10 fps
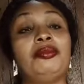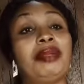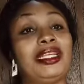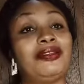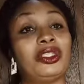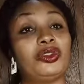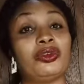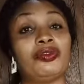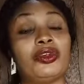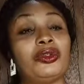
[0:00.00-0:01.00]
By the grace
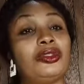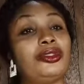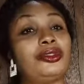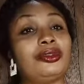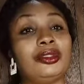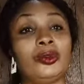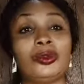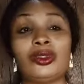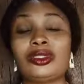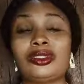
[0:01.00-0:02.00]
of God, you
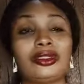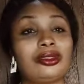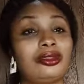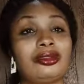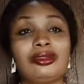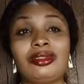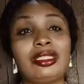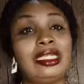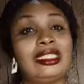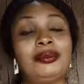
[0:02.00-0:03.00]
will not
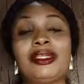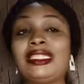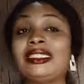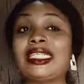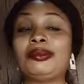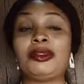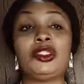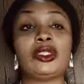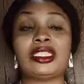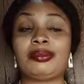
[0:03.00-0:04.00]
experience that
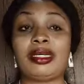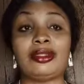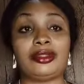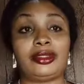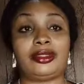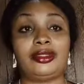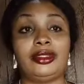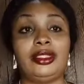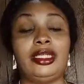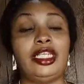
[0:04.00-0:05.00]
spiritual spouse.
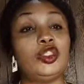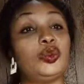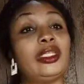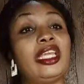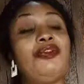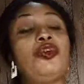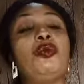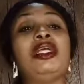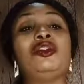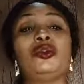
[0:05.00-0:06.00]
It will give you
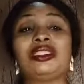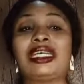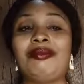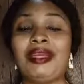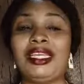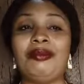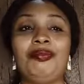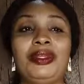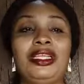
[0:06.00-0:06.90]
way to start making